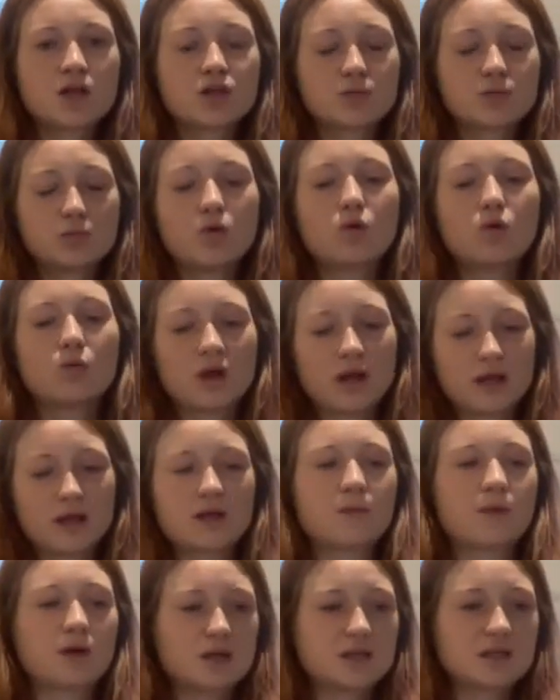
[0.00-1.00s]
the more
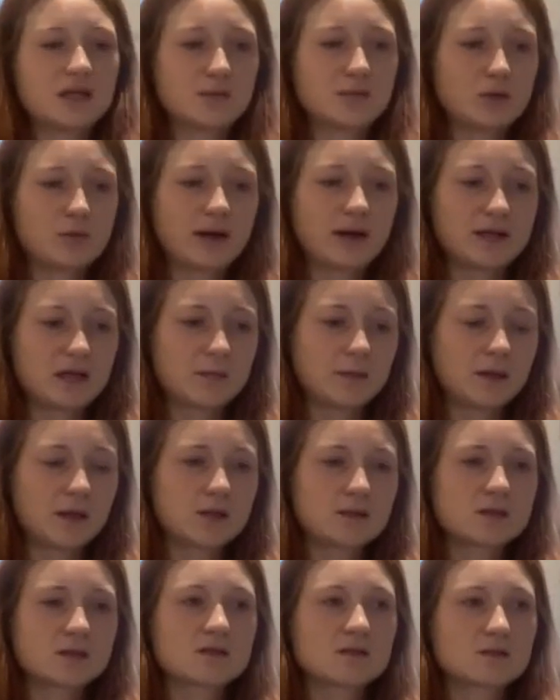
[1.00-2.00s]
likely we are to hit more
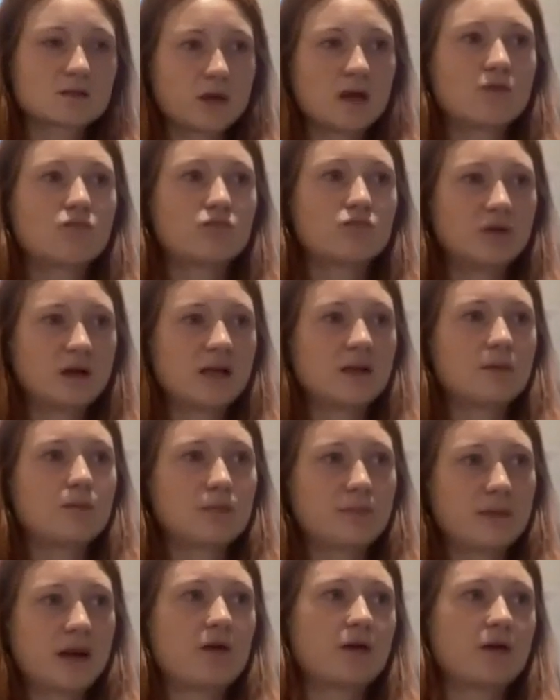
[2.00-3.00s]
pandemics. So we're really
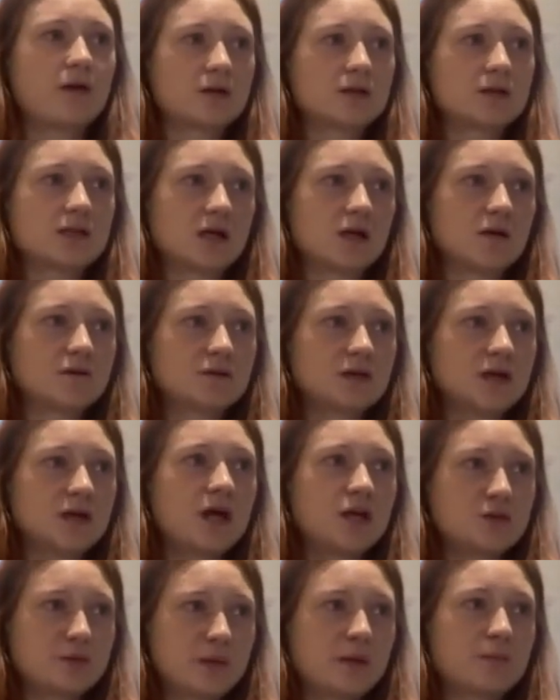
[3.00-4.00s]
preparing ourselves
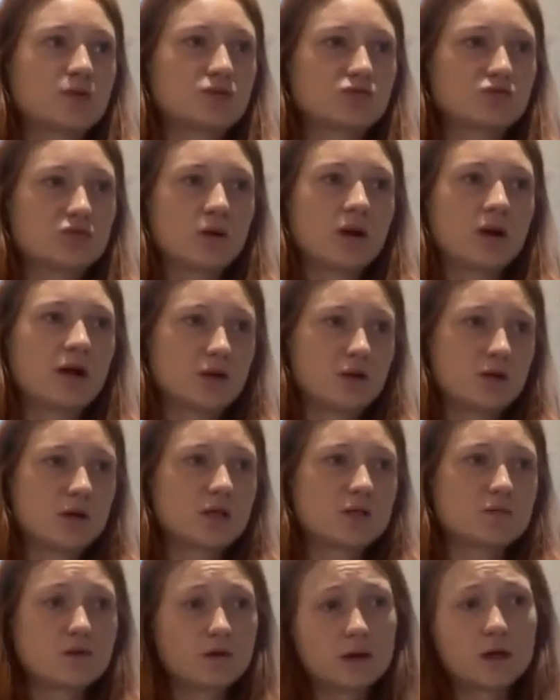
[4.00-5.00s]
to be able to roll out
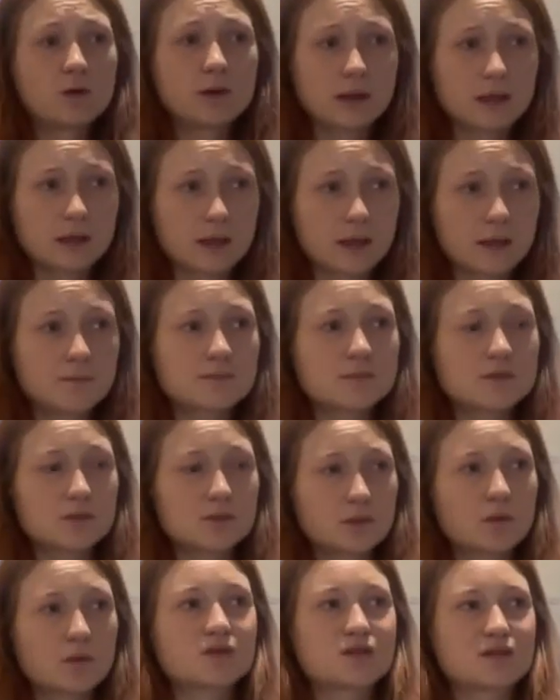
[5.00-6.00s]
units very quickly.
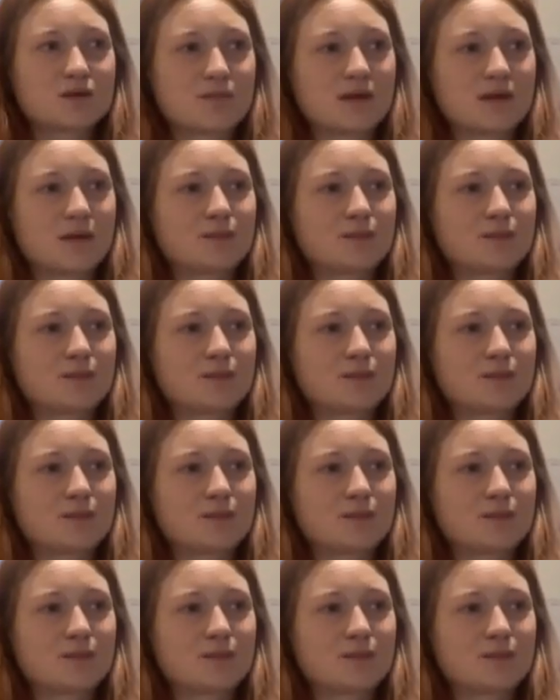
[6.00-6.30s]
So we want to be